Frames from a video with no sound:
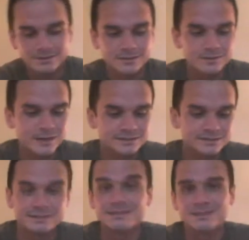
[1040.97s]

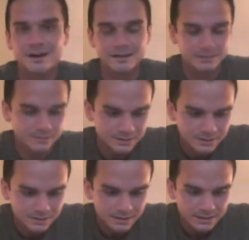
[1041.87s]
Question. Done.
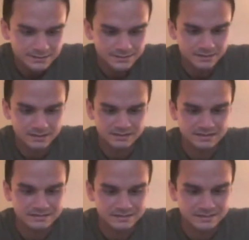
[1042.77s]
Easy. That was the
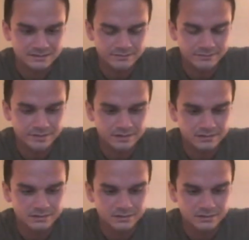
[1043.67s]
easiest thing I've ever done.